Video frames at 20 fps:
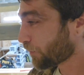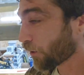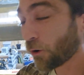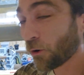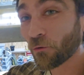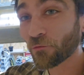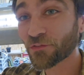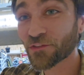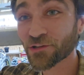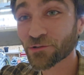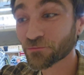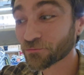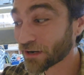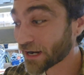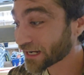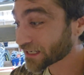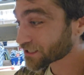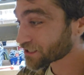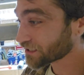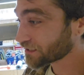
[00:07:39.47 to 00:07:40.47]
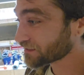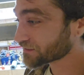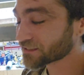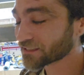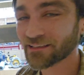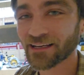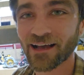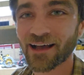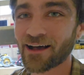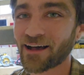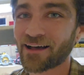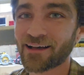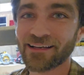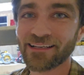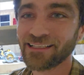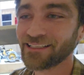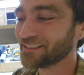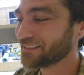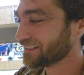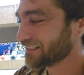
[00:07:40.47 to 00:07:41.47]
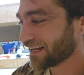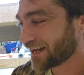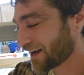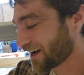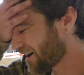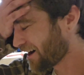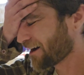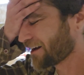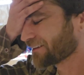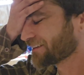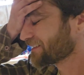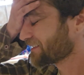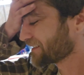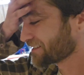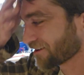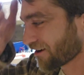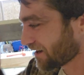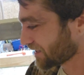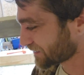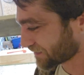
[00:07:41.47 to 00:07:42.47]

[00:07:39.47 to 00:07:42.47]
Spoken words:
both directions. This is